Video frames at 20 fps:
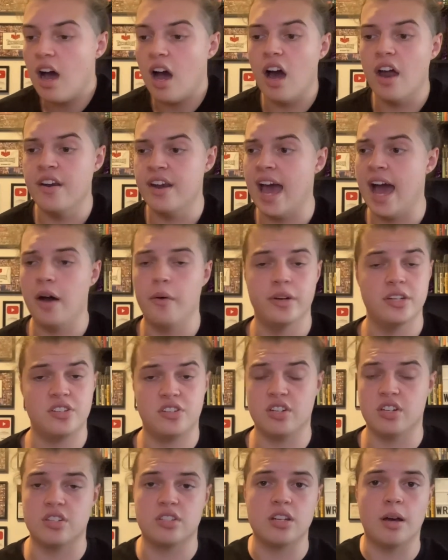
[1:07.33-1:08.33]
and now it's
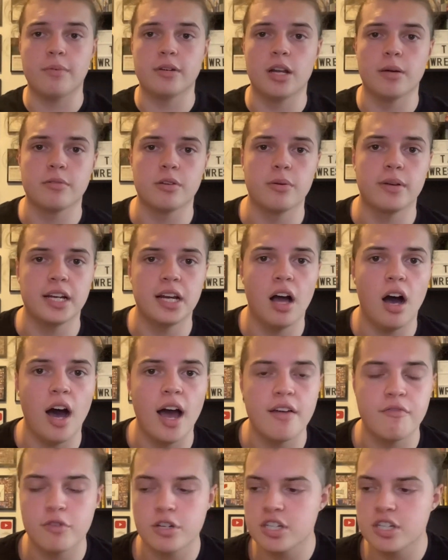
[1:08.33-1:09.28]
just WWE Live,